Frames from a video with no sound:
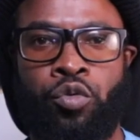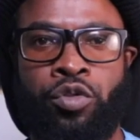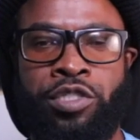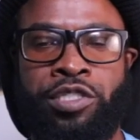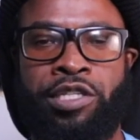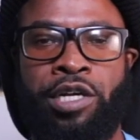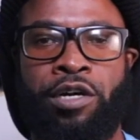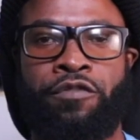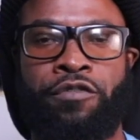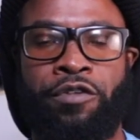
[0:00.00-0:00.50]

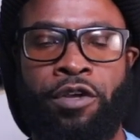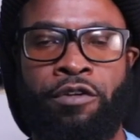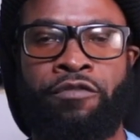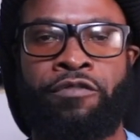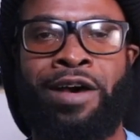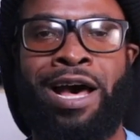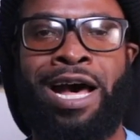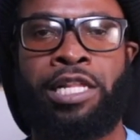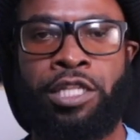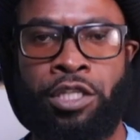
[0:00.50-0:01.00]

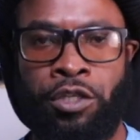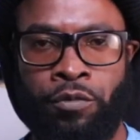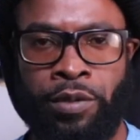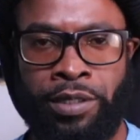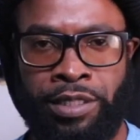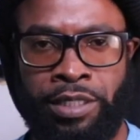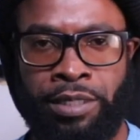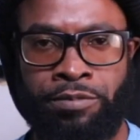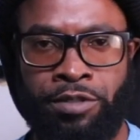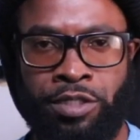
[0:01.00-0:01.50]

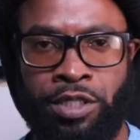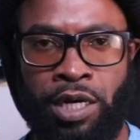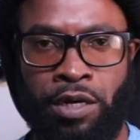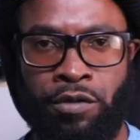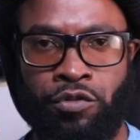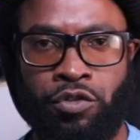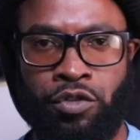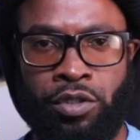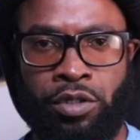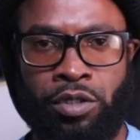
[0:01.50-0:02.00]
self-evaluate
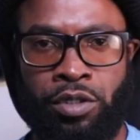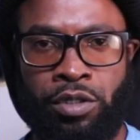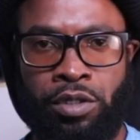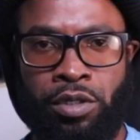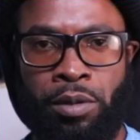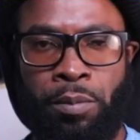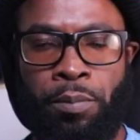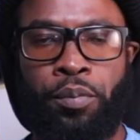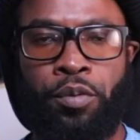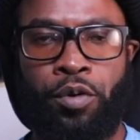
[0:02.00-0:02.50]
themselves
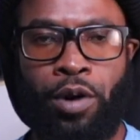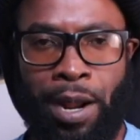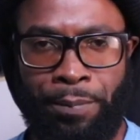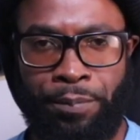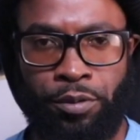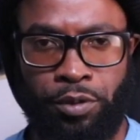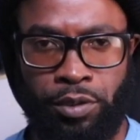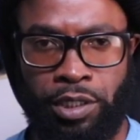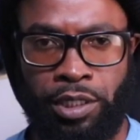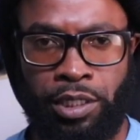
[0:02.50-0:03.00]

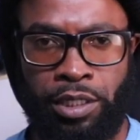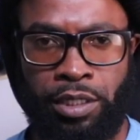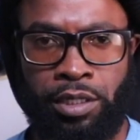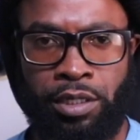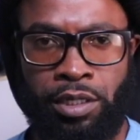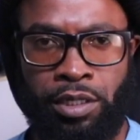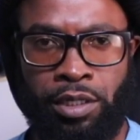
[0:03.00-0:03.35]
properly